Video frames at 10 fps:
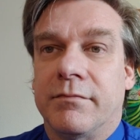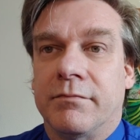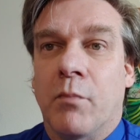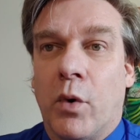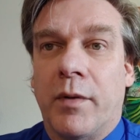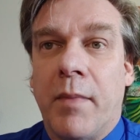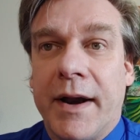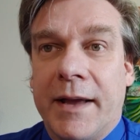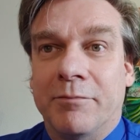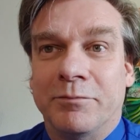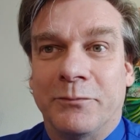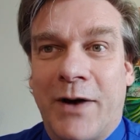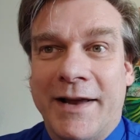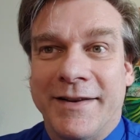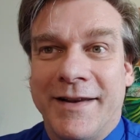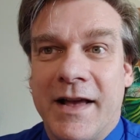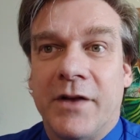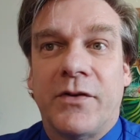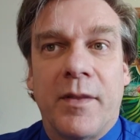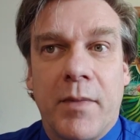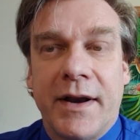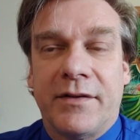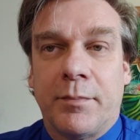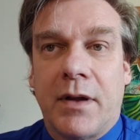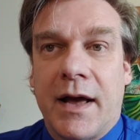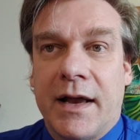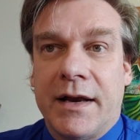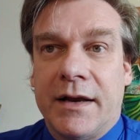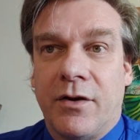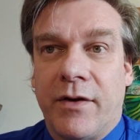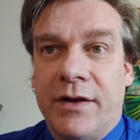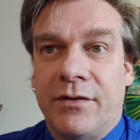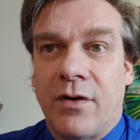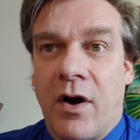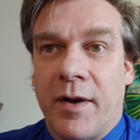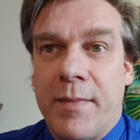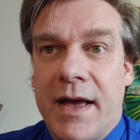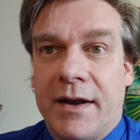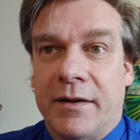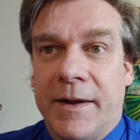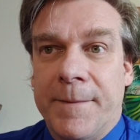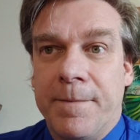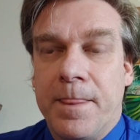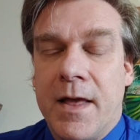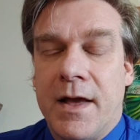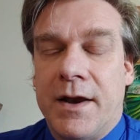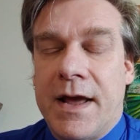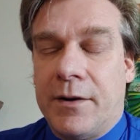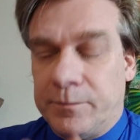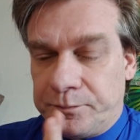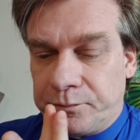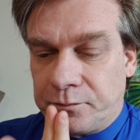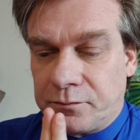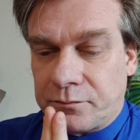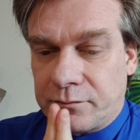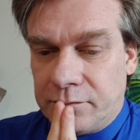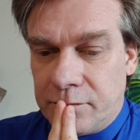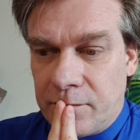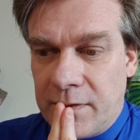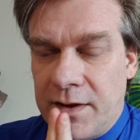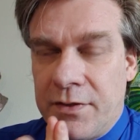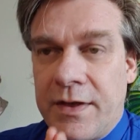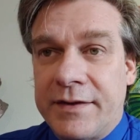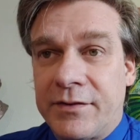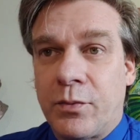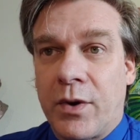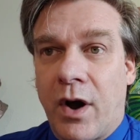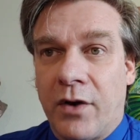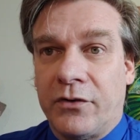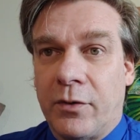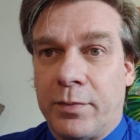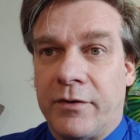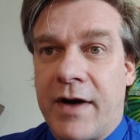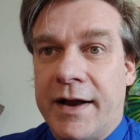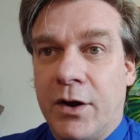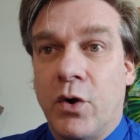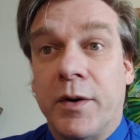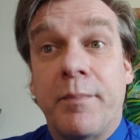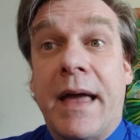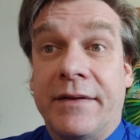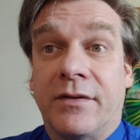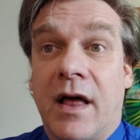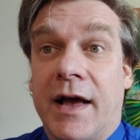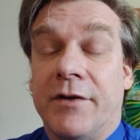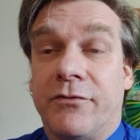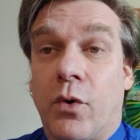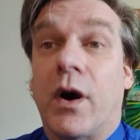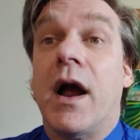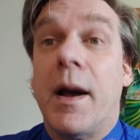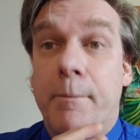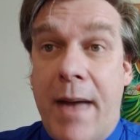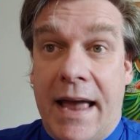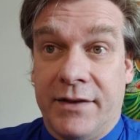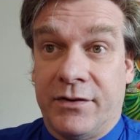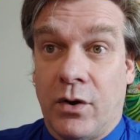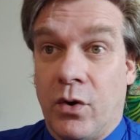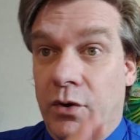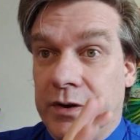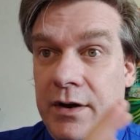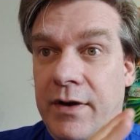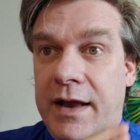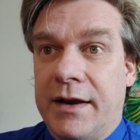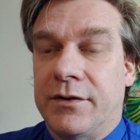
more money, right? So the money supply can increase automatically. Now, this would also provide a good baseline for banks to hold, and I'll get